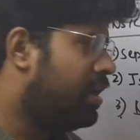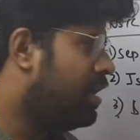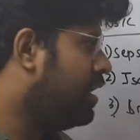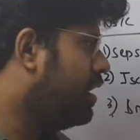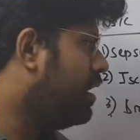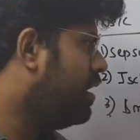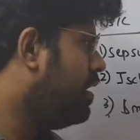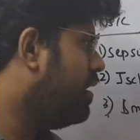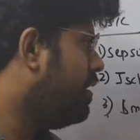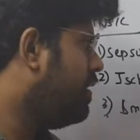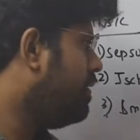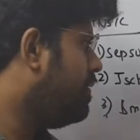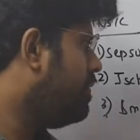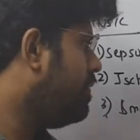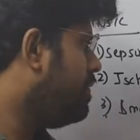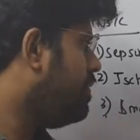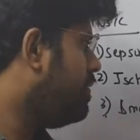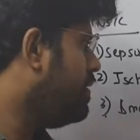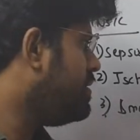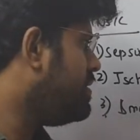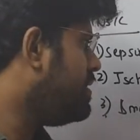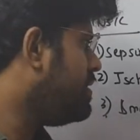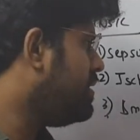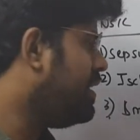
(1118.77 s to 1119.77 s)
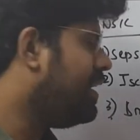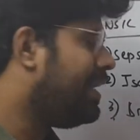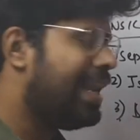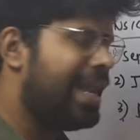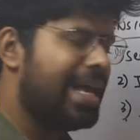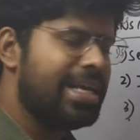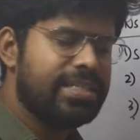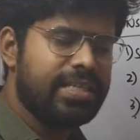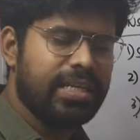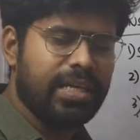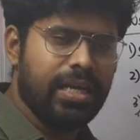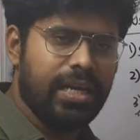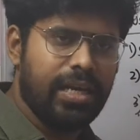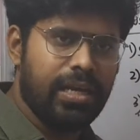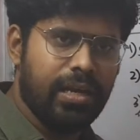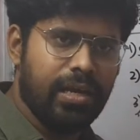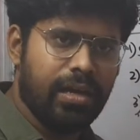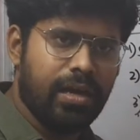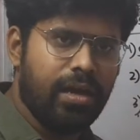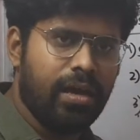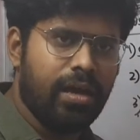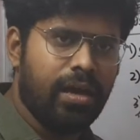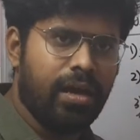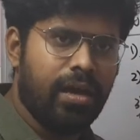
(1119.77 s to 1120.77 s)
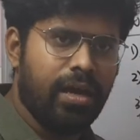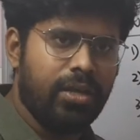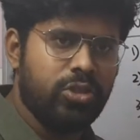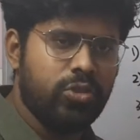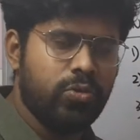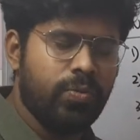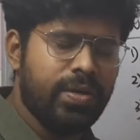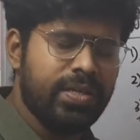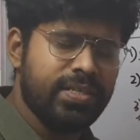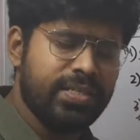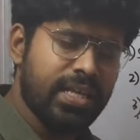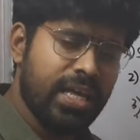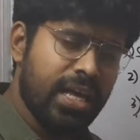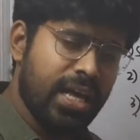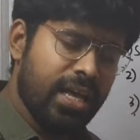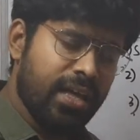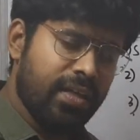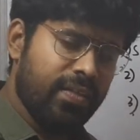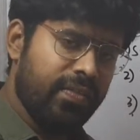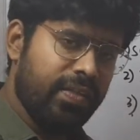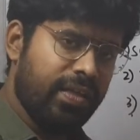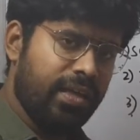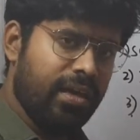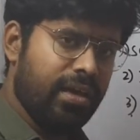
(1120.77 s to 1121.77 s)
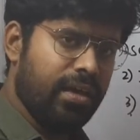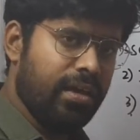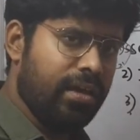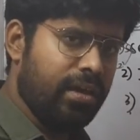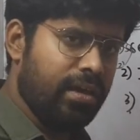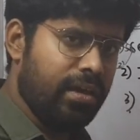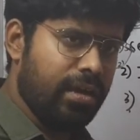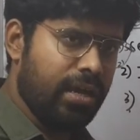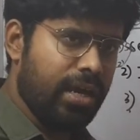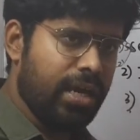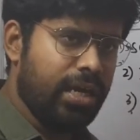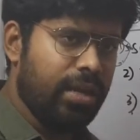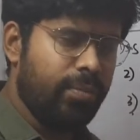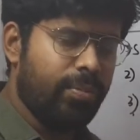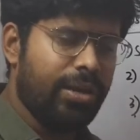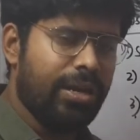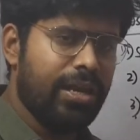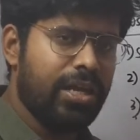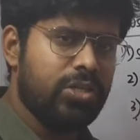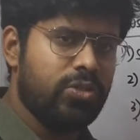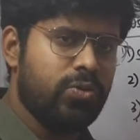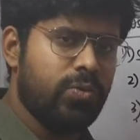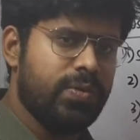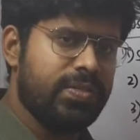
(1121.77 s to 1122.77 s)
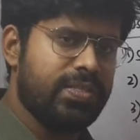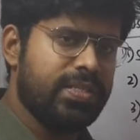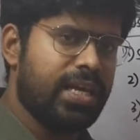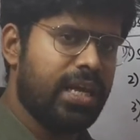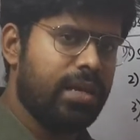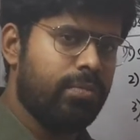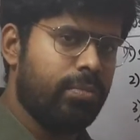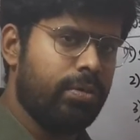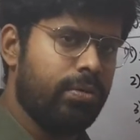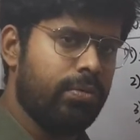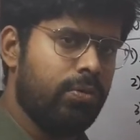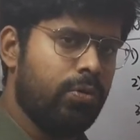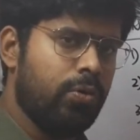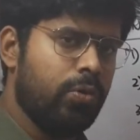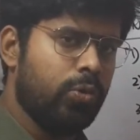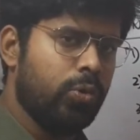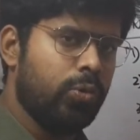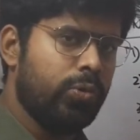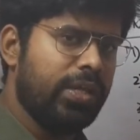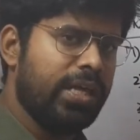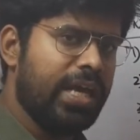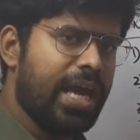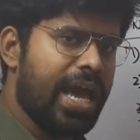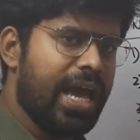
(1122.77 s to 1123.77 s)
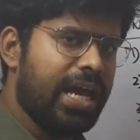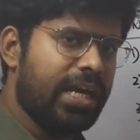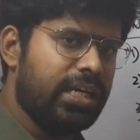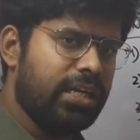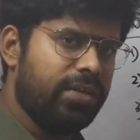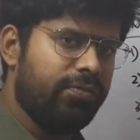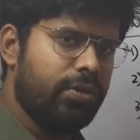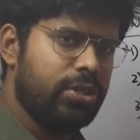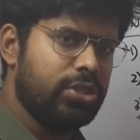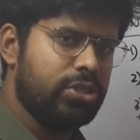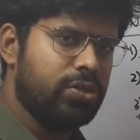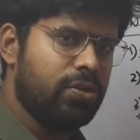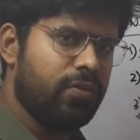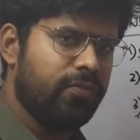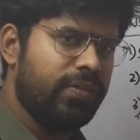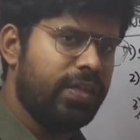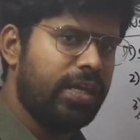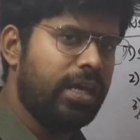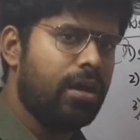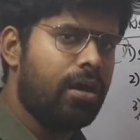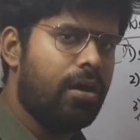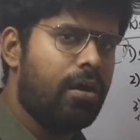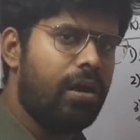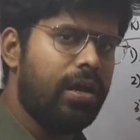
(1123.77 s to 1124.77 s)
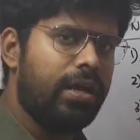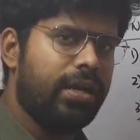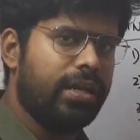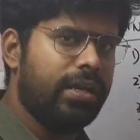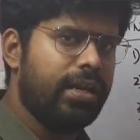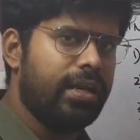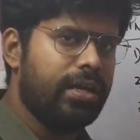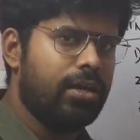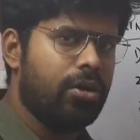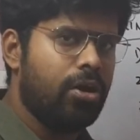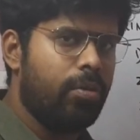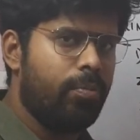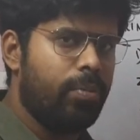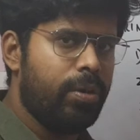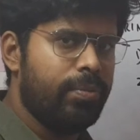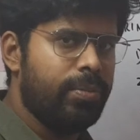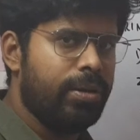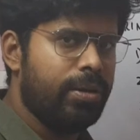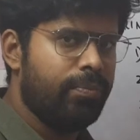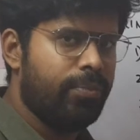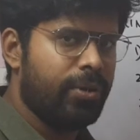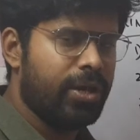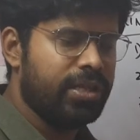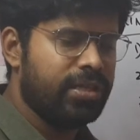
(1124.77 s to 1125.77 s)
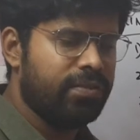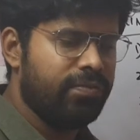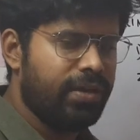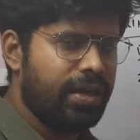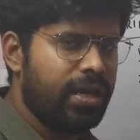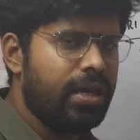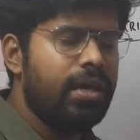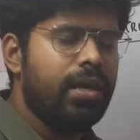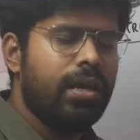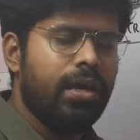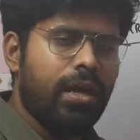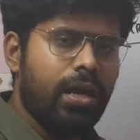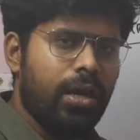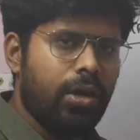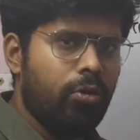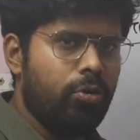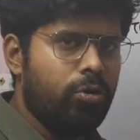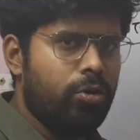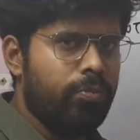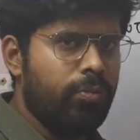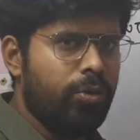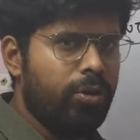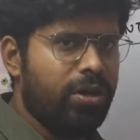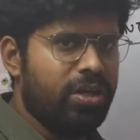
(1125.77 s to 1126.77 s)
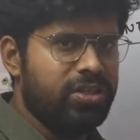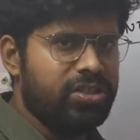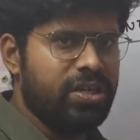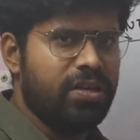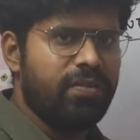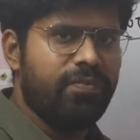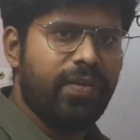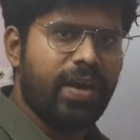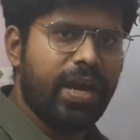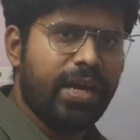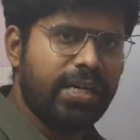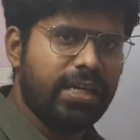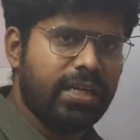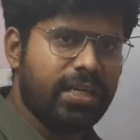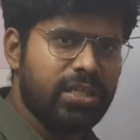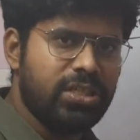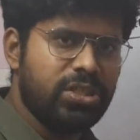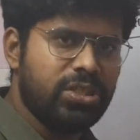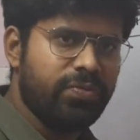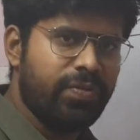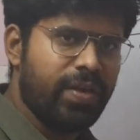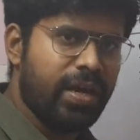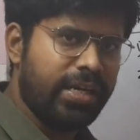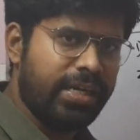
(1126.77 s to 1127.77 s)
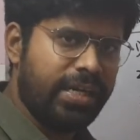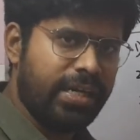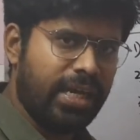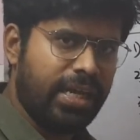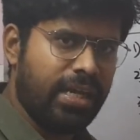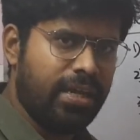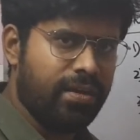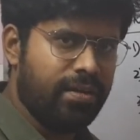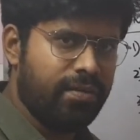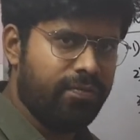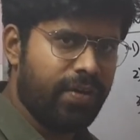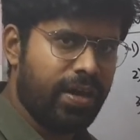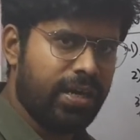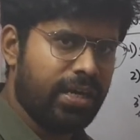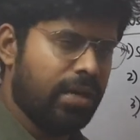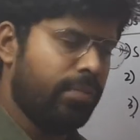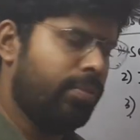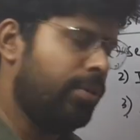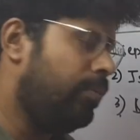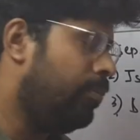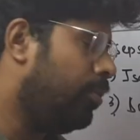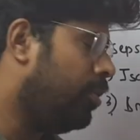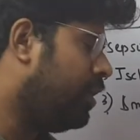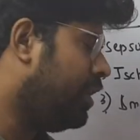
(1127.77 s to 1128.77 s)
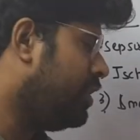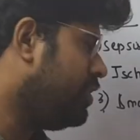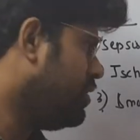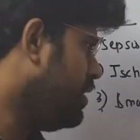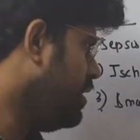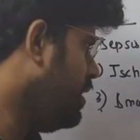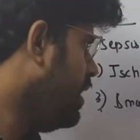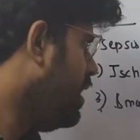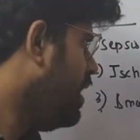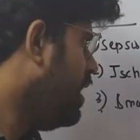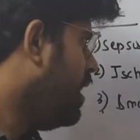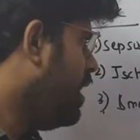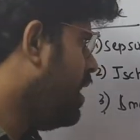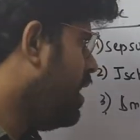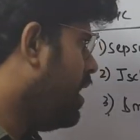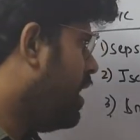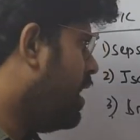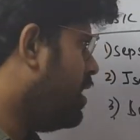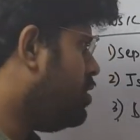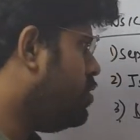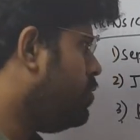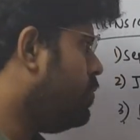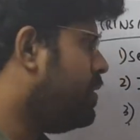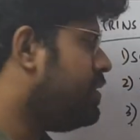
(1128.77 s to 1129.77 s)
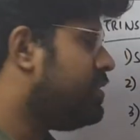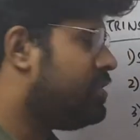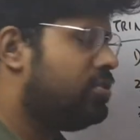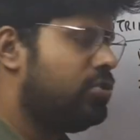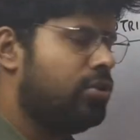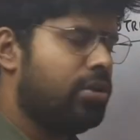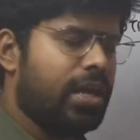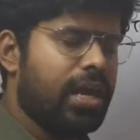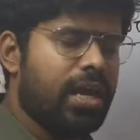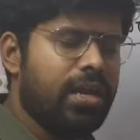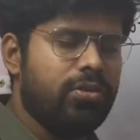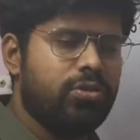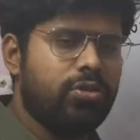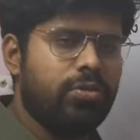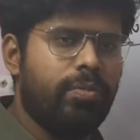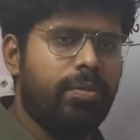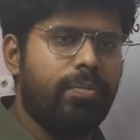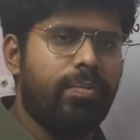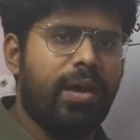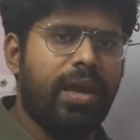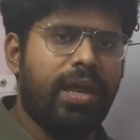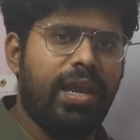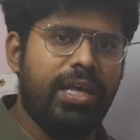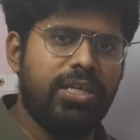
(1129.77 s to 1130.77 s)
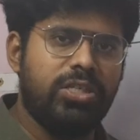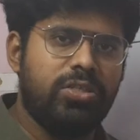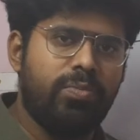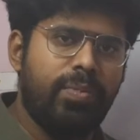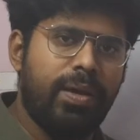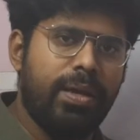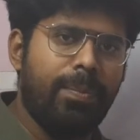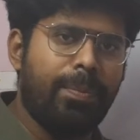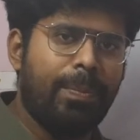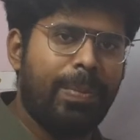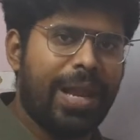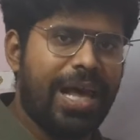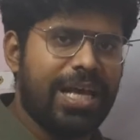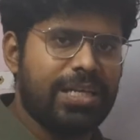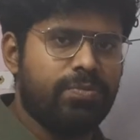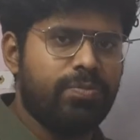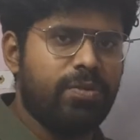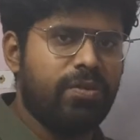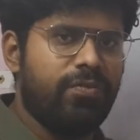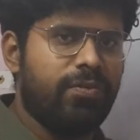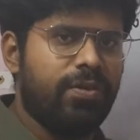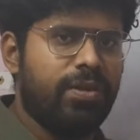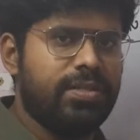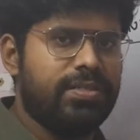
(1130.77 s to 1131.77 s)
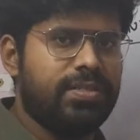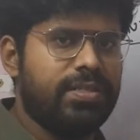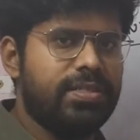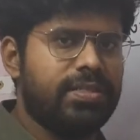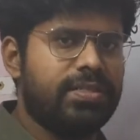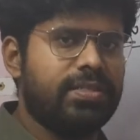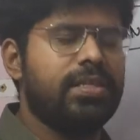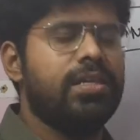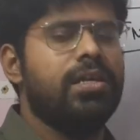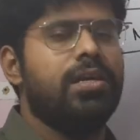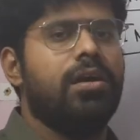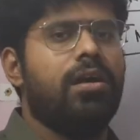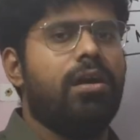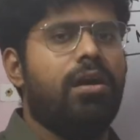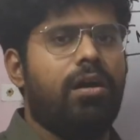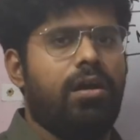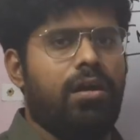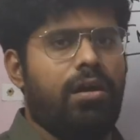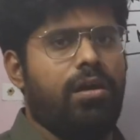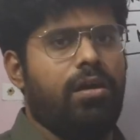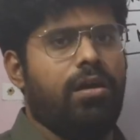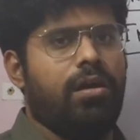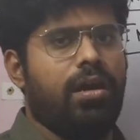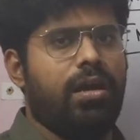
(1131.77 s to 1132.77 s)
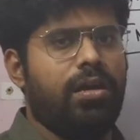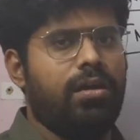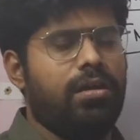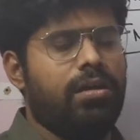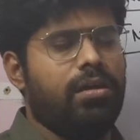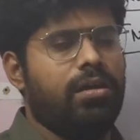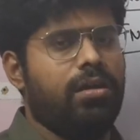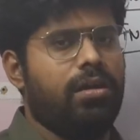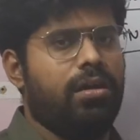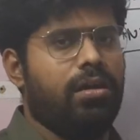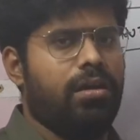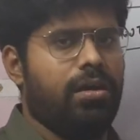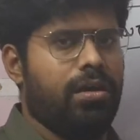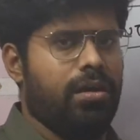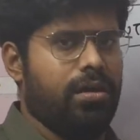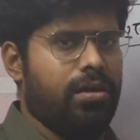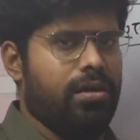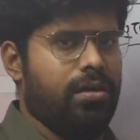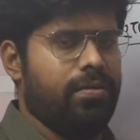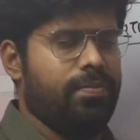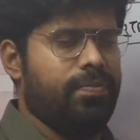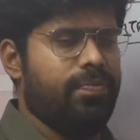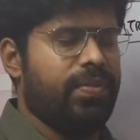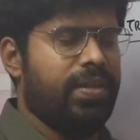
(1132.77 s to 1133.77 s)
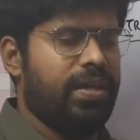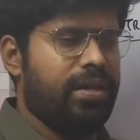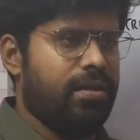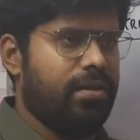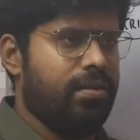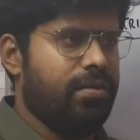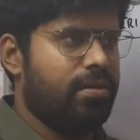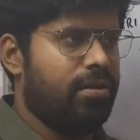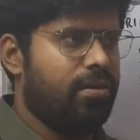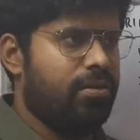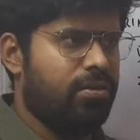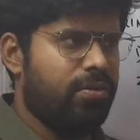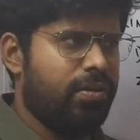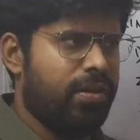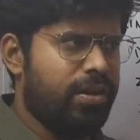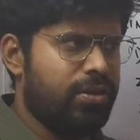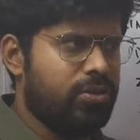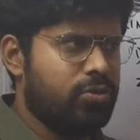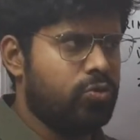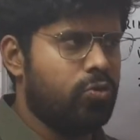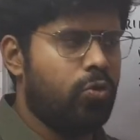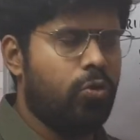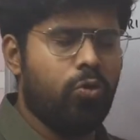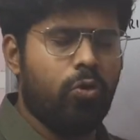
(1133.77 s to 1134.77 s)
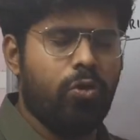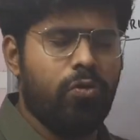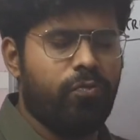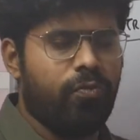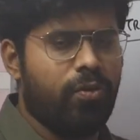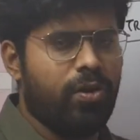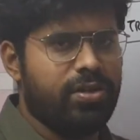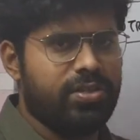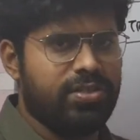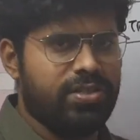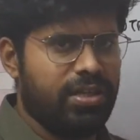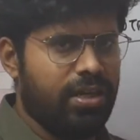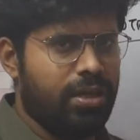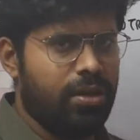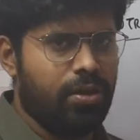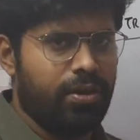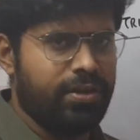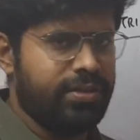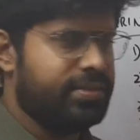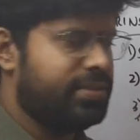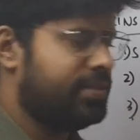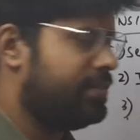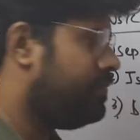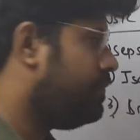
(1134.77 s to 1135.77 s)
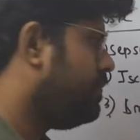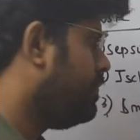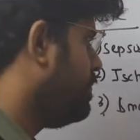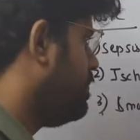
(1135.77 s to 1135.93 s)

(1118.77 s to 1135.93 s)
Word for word: Uh, this is the classical uh, HUS. The uh, atypical HUS can be due to the activation of the alternate complement pathway due to mutation factor H, factor I and factor B mutation. HUS should, can, should be managed by plasmapheresis uh, and uh, the, there is no role for steroids.